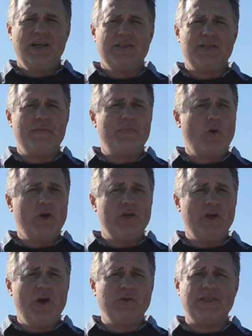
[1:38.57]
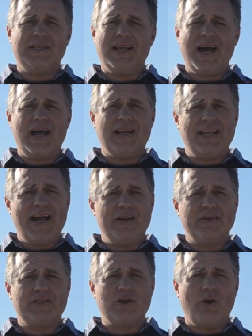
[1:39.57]
It's an important note to not allow
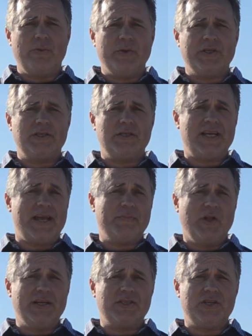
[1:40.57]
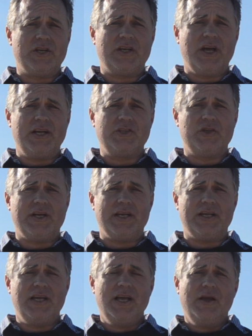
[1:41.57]
disarmament to take place in your country,